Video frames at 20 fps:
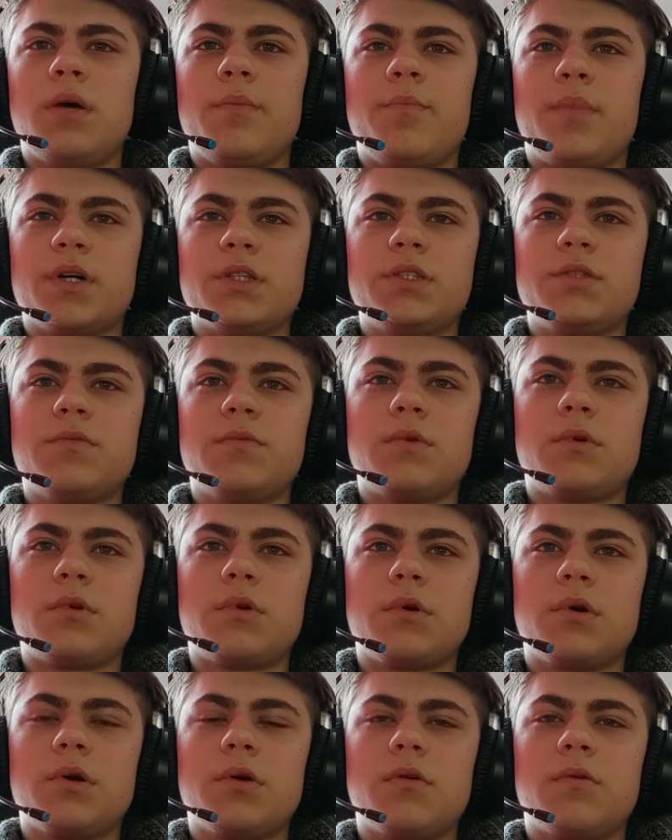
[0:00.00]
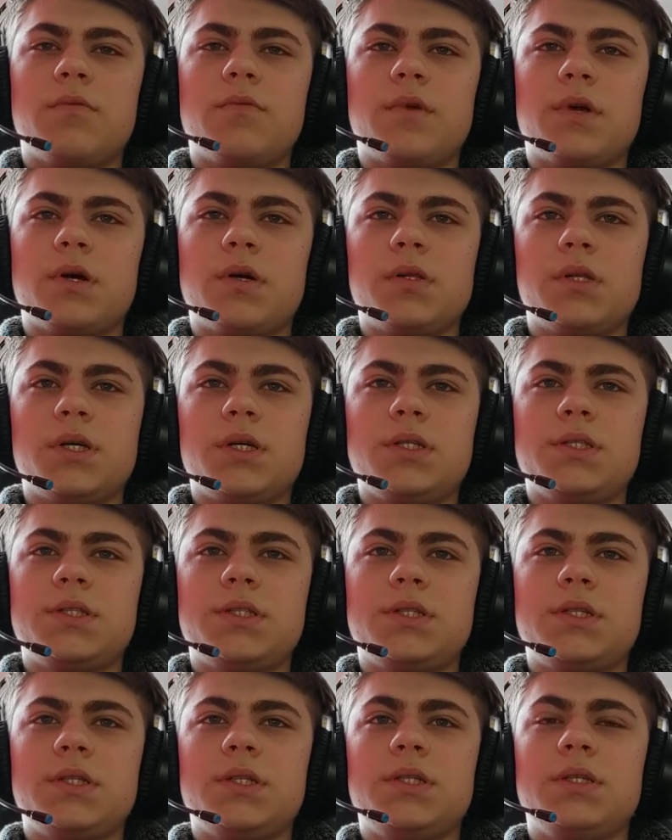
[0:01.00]
patchwork of
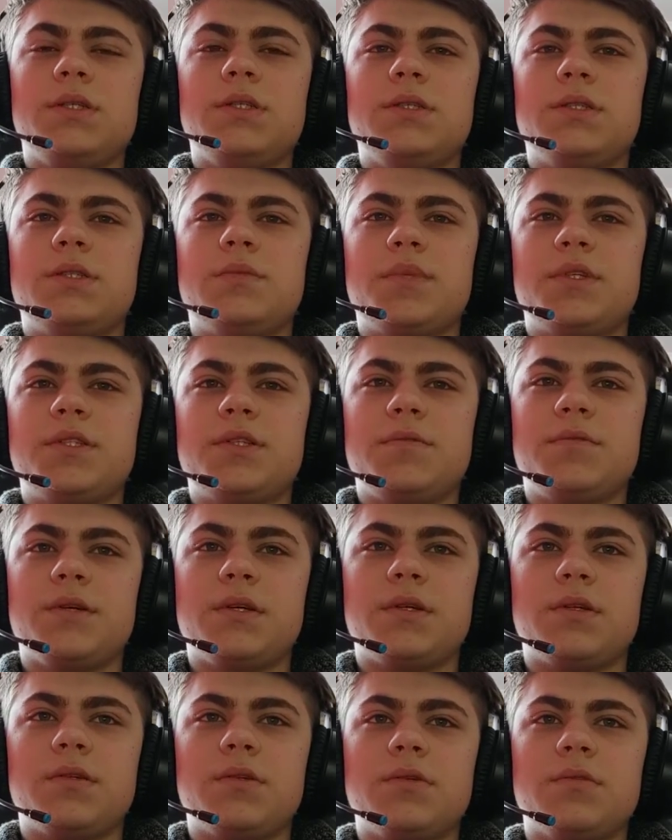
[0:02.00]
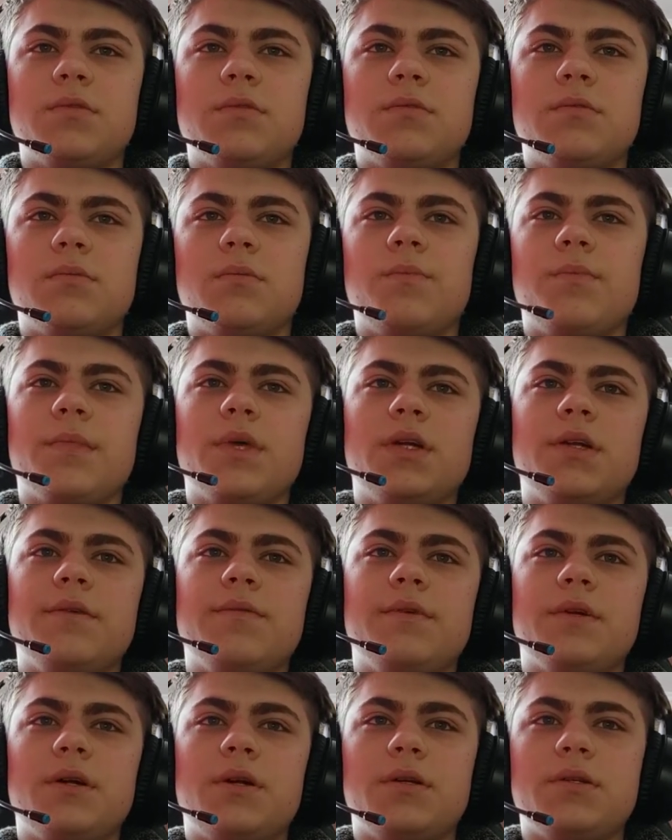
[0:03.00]
regulation, each specific to a
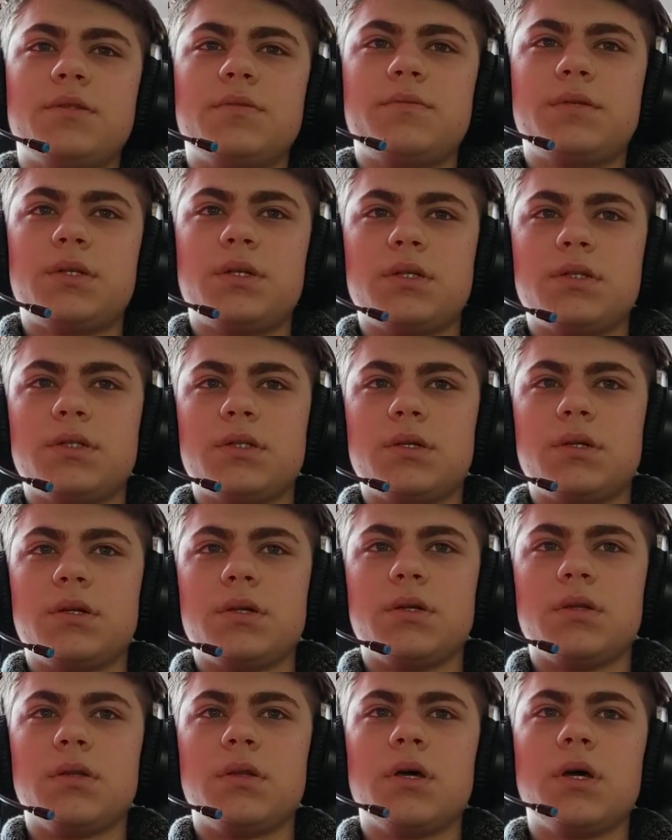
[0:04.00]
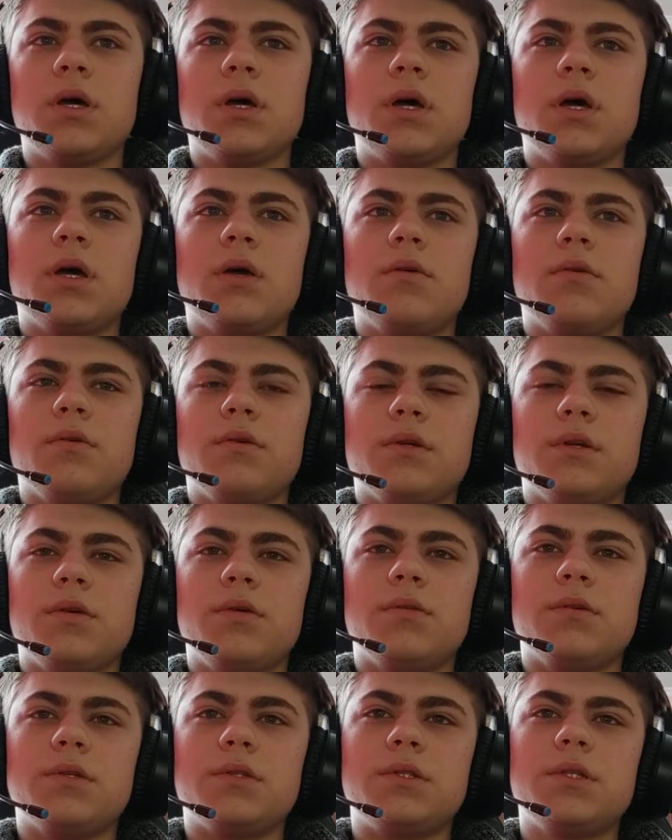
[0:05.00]
different financial
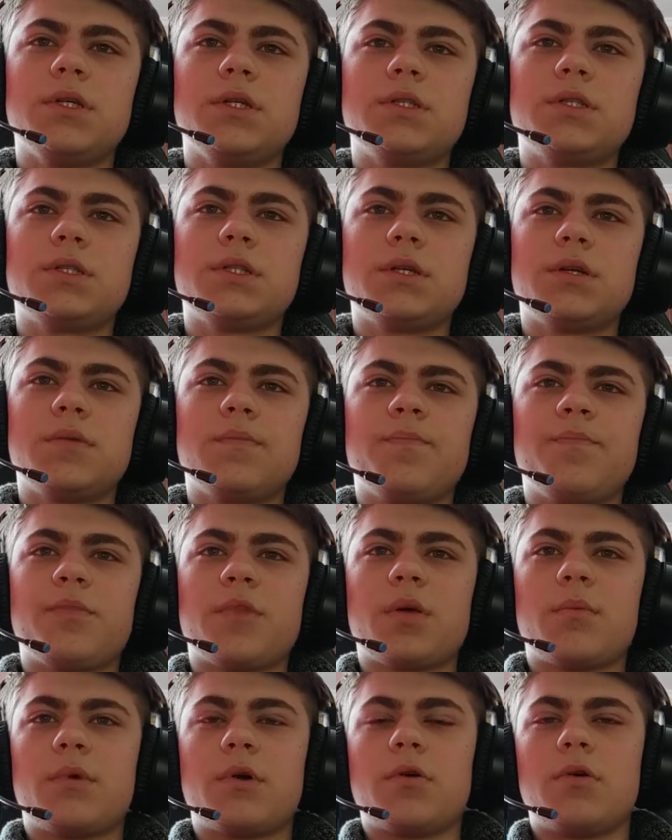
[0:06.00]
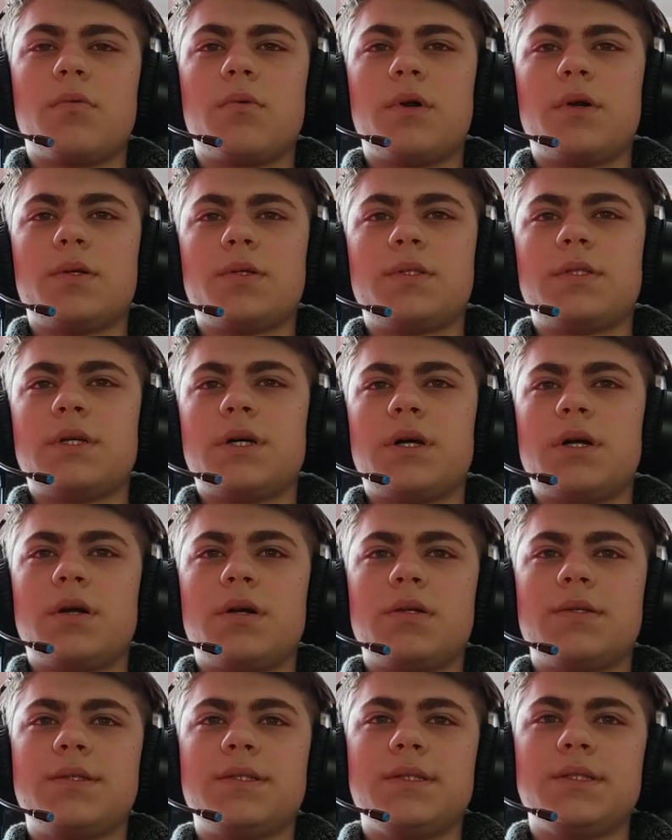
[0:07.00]
jurisdiction. Moreover,
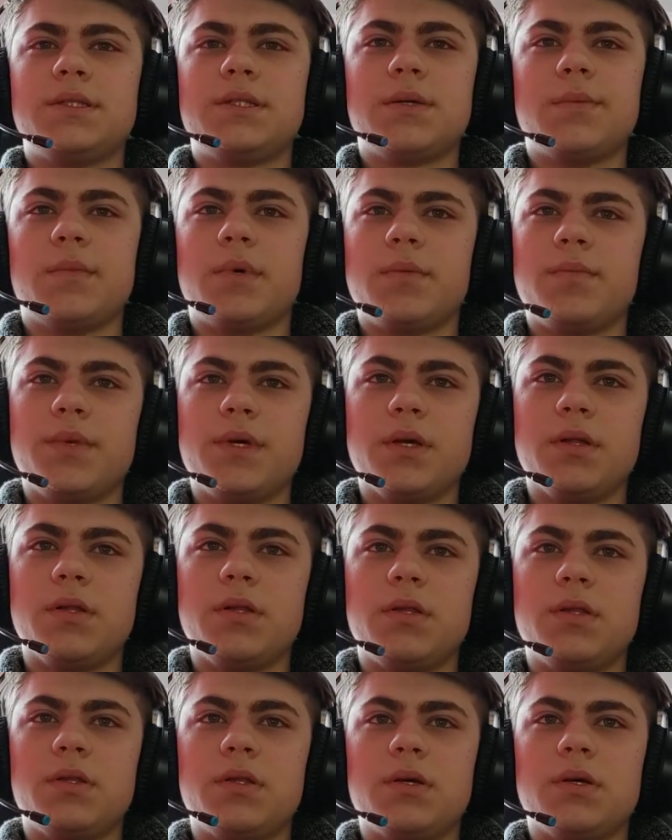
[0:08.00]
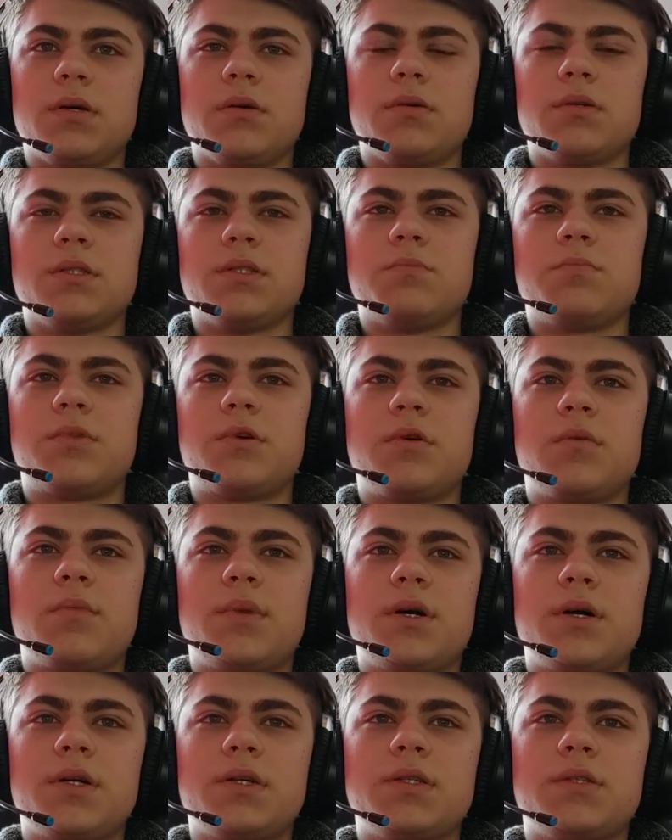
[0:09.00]
their systems are built on the
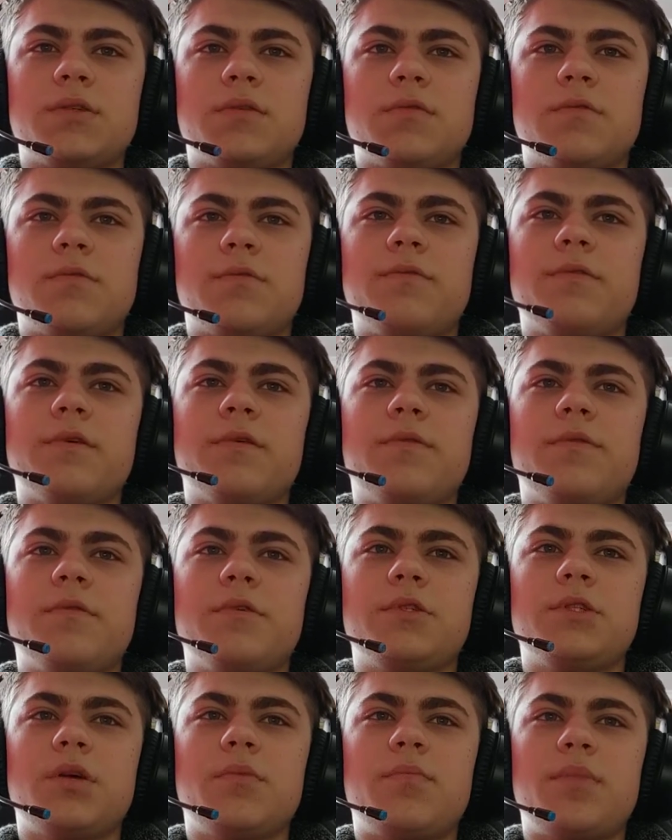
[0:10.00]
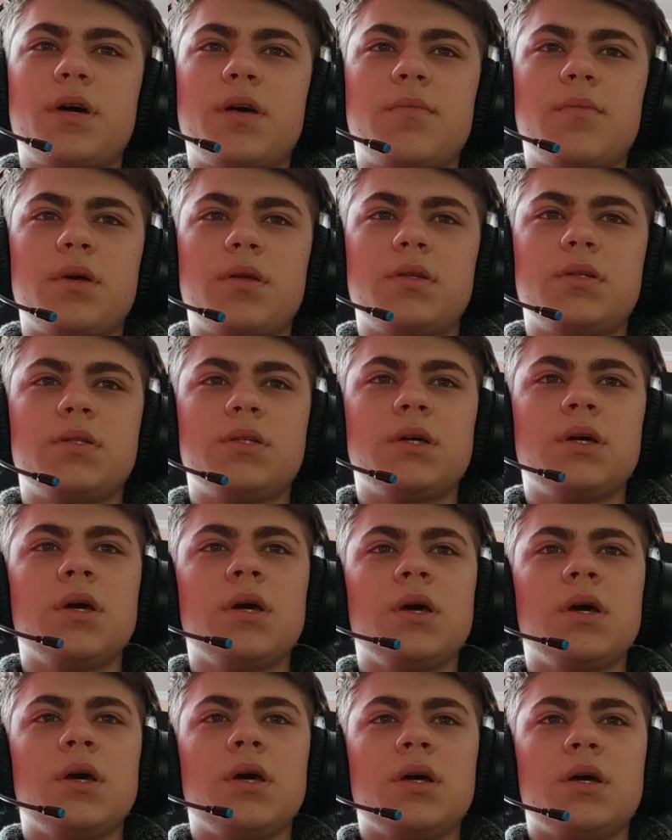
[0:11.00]
promise of future payments
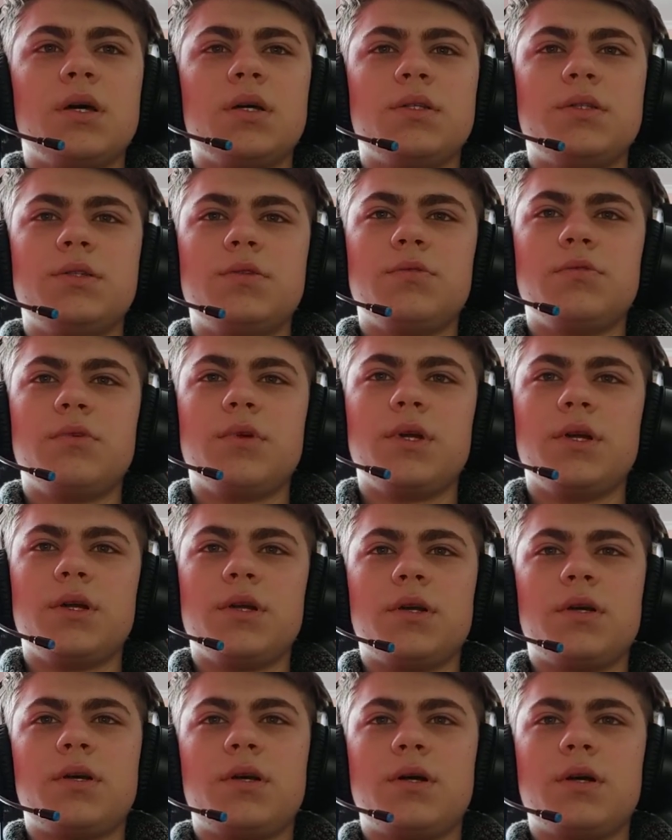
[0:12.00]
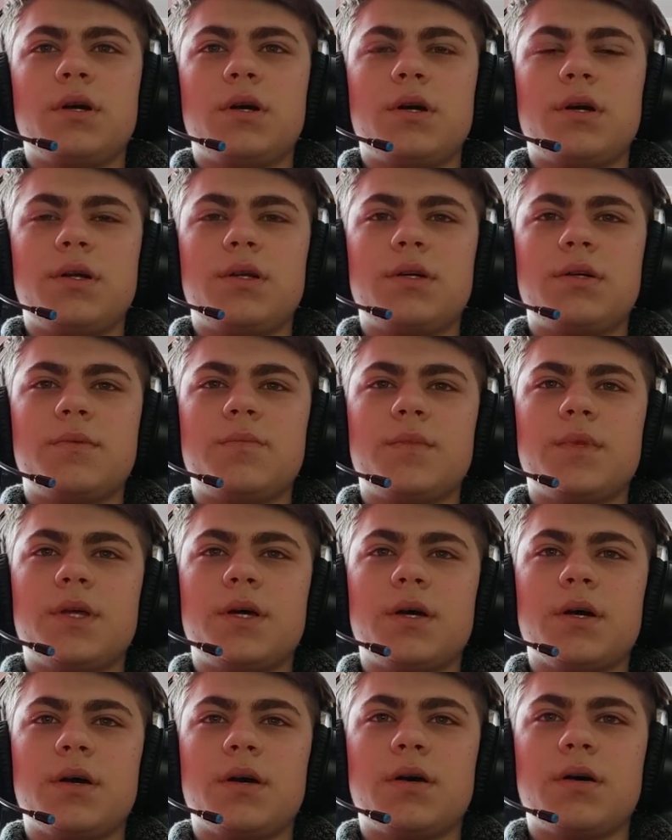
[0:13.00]
ensuring a time
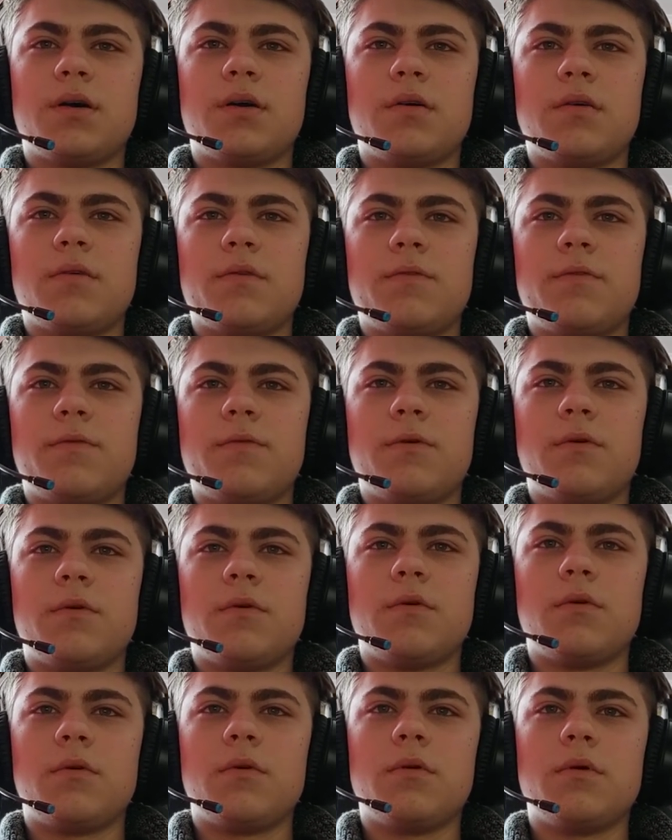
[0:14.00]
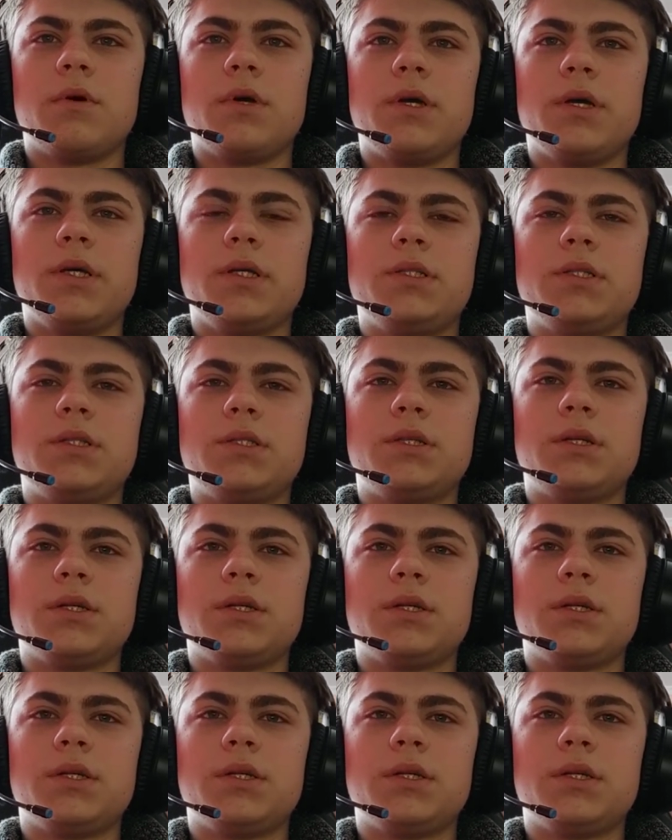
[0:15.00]
lag for each